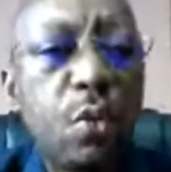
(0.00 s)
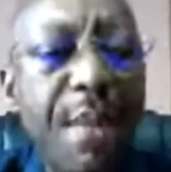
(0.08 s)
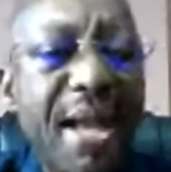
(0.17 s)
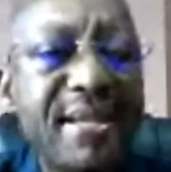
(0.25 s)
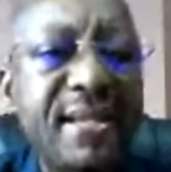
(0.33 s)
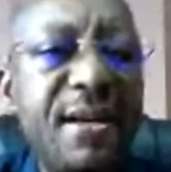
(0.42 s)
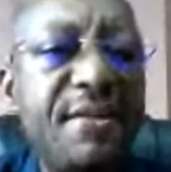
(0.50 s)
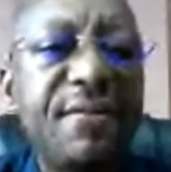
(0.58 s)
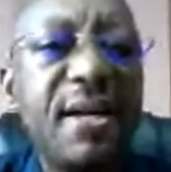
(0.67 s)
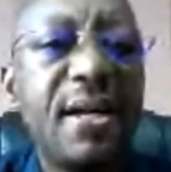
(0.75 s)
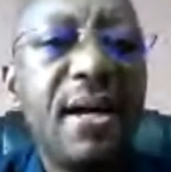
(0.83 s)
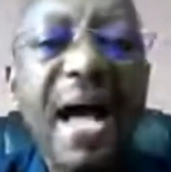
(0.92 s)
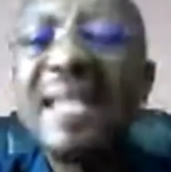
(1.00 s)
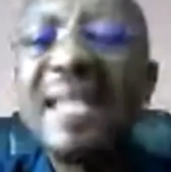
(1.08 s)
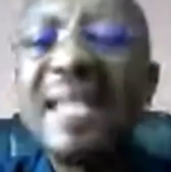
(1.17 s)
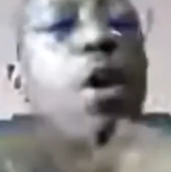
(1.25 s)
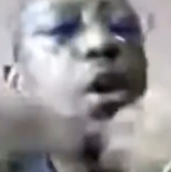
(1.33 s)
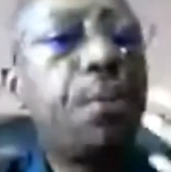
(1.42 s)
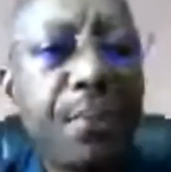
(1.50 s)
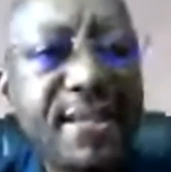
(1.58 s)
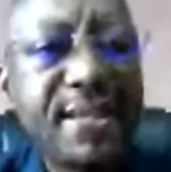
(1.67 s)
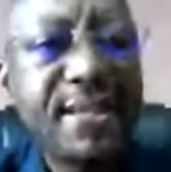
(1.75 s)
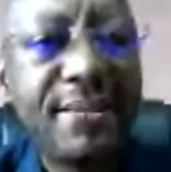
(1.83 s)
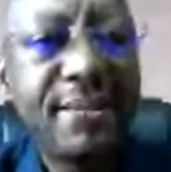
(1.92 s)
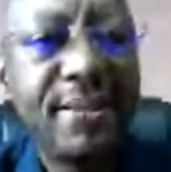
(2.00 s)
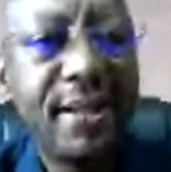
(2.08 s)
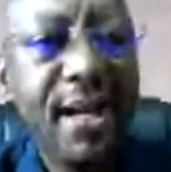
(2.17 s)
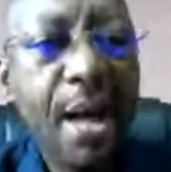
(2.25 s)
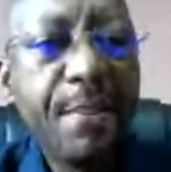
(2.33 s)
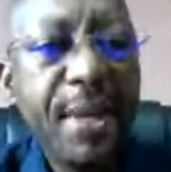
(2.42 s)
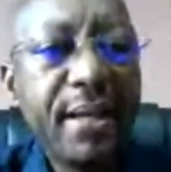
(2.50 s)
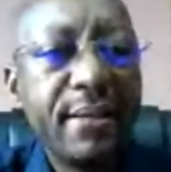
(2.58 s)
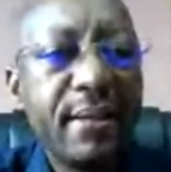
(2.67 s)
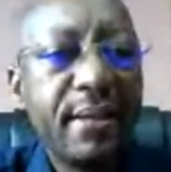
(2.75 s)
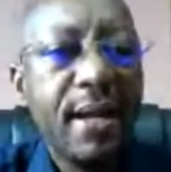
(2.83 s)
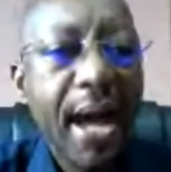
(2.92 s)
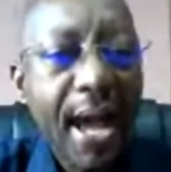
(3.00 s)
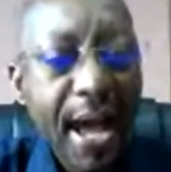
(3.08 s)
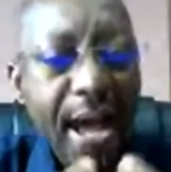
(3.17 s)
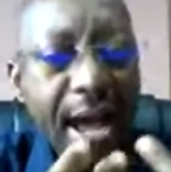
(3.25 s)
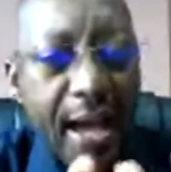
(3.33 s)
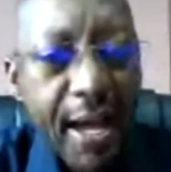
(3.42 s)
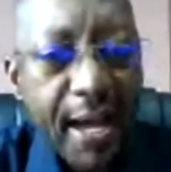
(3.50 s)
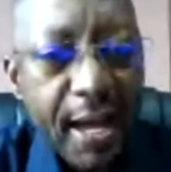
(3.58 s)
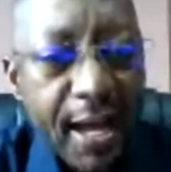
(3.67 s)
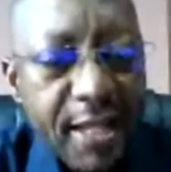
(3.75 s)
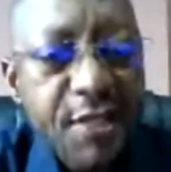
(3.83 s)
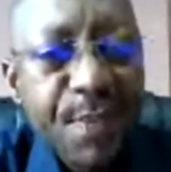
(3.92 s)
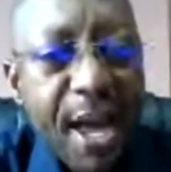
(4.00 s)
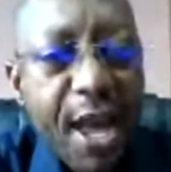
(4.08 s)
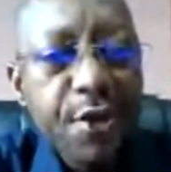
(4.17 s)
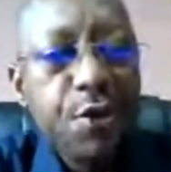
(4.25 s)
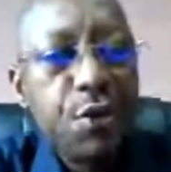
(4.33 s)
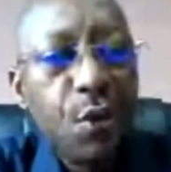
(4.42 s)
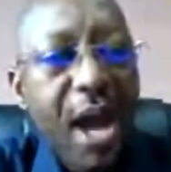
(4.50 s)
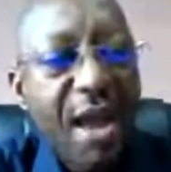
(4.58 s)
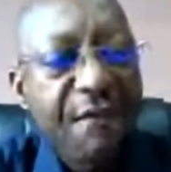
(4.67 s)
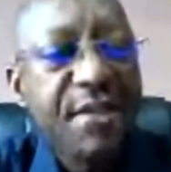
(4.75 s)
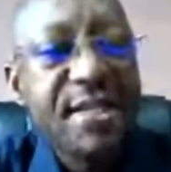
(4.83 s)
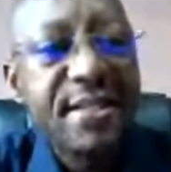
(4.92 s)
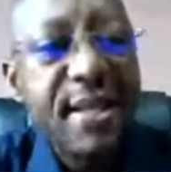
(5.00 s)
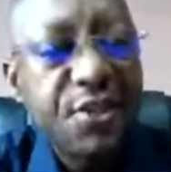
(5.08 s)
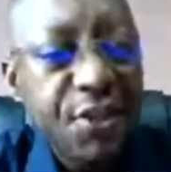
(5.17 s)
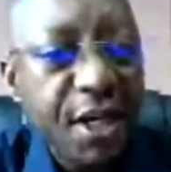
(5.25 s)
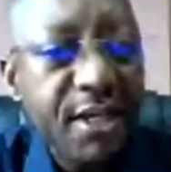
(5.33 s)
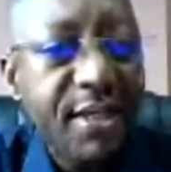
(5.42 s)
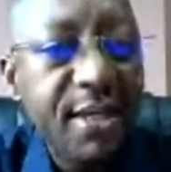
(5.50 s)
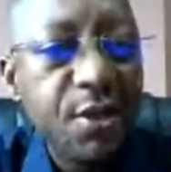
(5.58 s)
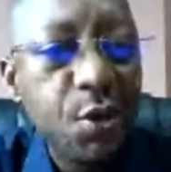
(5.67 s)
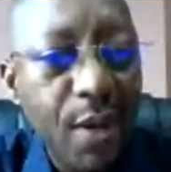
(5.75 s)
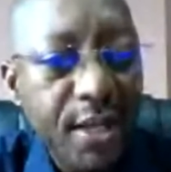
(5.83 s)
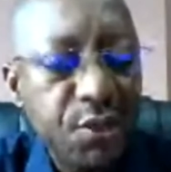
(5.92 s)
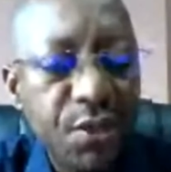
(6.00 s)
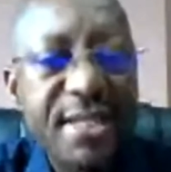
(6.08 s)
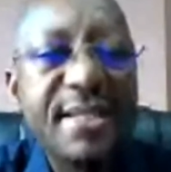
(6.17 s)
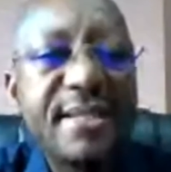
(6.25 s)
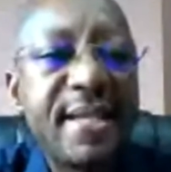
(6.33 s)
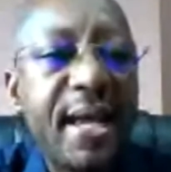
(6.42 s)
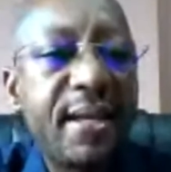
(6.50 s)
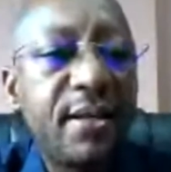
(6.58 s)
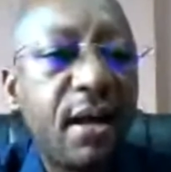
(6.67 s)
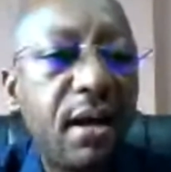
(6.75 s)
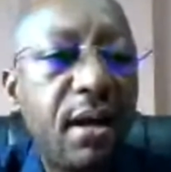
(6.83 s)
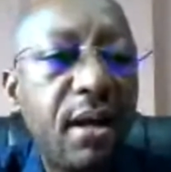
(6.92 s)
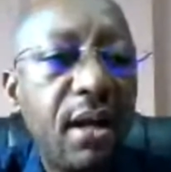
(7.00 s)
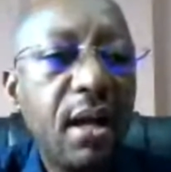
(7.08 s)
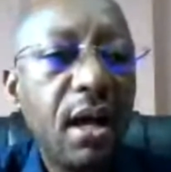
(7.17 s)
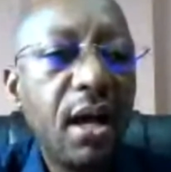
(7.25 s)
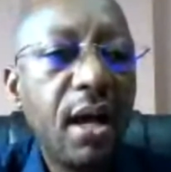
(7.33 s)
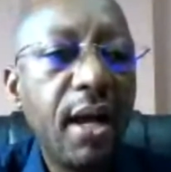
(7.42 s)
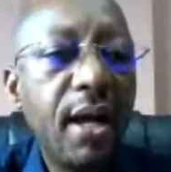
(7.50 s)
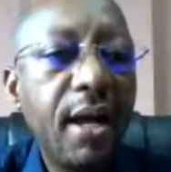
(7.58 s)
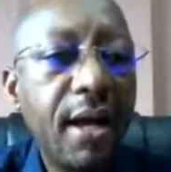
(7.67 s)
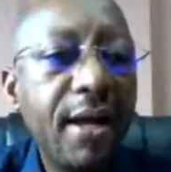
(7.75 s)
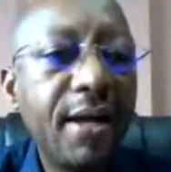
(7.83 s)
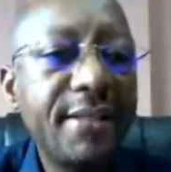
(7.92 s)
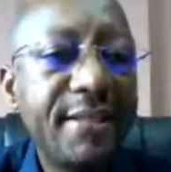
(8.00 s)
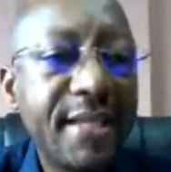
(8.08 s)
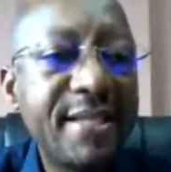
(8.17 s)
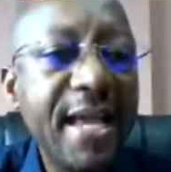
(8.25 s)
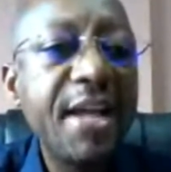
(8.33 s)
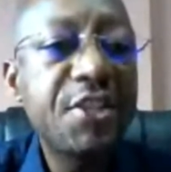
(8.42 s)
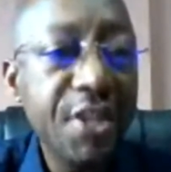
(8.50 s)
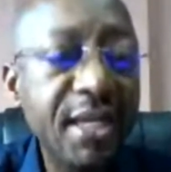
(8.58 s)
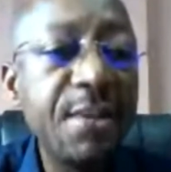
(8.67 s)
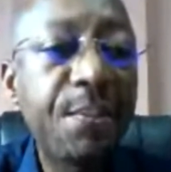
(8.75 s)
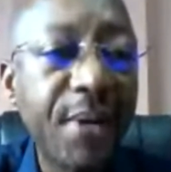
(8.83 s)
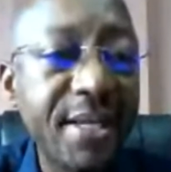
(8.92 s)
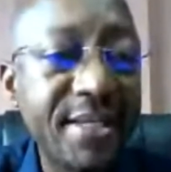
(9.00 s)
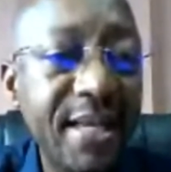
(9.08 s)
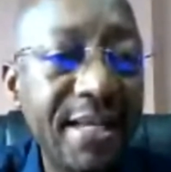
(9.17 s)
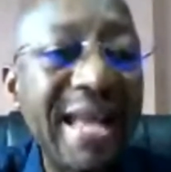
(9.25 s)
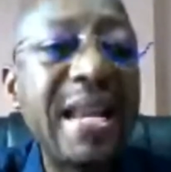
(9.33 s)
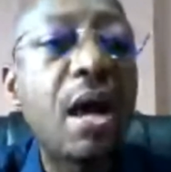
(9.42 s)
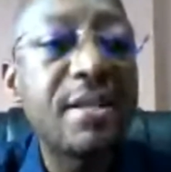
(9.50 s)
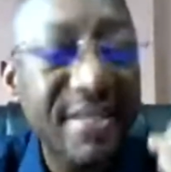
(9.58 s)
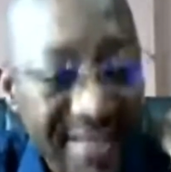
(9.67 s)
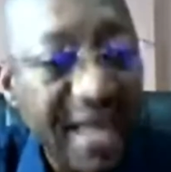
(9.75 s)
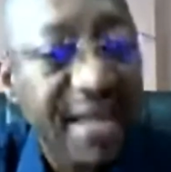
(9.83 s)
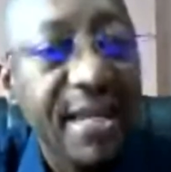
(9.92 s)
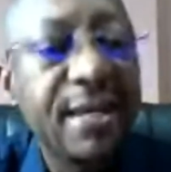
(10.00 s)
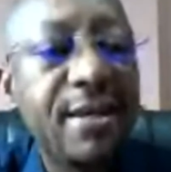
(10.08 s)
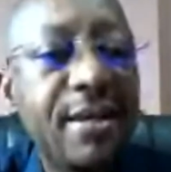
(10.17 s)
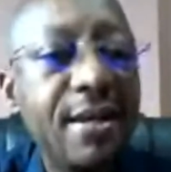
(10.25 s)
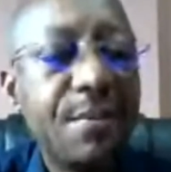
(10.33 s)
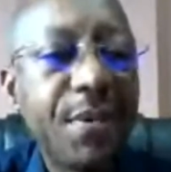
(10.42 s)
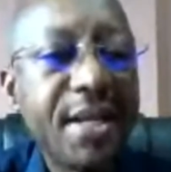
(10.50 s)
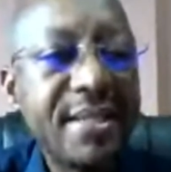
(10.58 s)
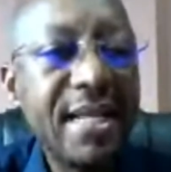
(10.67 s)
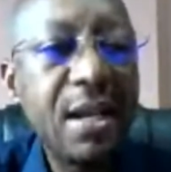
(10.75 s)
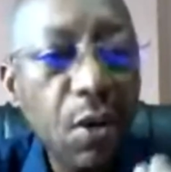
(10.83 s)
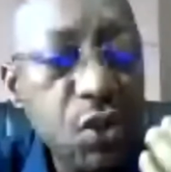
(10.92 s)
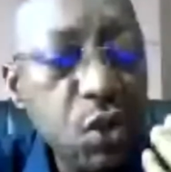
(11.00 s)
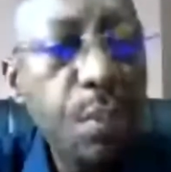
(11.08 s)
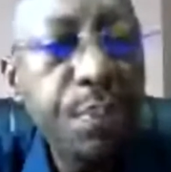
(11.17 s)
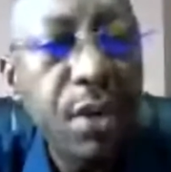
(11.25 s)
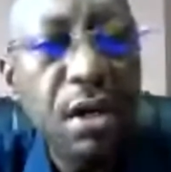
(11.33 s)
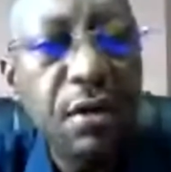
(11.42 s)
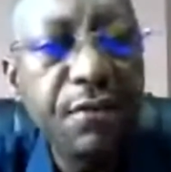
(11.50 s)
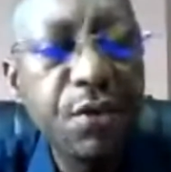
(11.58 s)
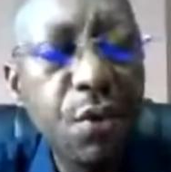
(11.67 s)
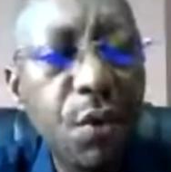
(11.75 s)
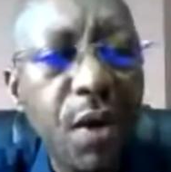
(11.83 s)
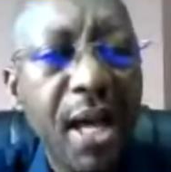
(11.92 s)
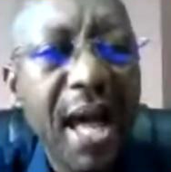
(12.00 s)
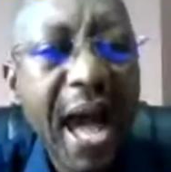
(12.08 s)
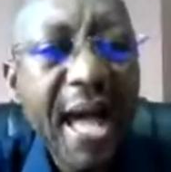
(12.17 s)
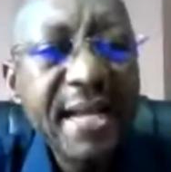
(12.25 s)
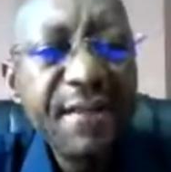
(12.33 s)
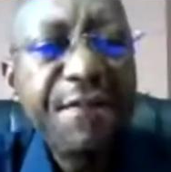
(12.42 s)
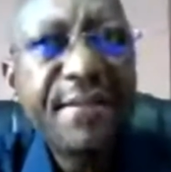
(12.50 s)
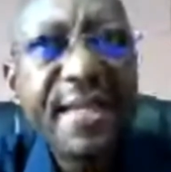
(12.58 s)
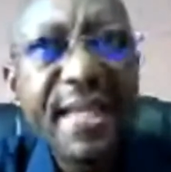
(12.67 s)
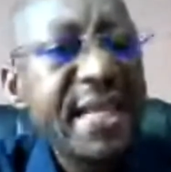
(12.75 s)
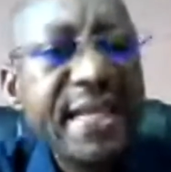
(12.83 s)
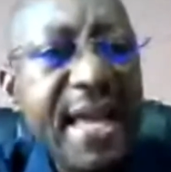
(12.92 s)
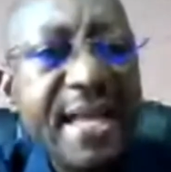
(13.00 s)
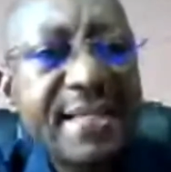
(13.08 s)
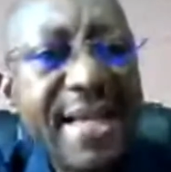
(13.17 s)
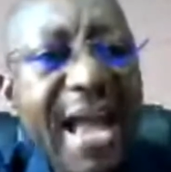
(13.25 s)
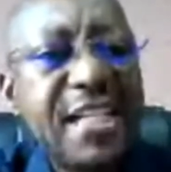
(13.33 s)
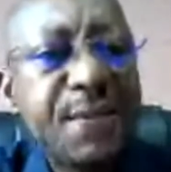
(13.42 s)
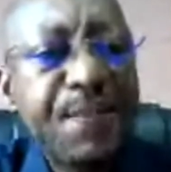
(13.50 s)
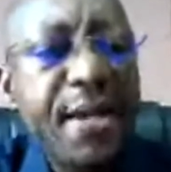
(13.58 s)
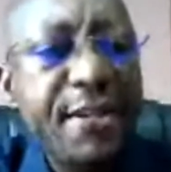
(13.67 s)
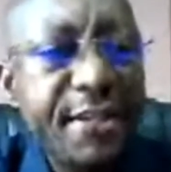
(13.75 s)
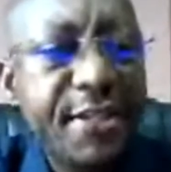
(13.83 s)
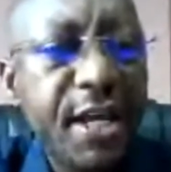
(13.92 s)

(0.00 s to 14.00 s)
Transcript: took myself as a world president. I mean, Ismail, you know, I visited Turkey. You were 2010 JCI Turkey President, and outstanding President. I was so proud of you. And the 3 days I spent in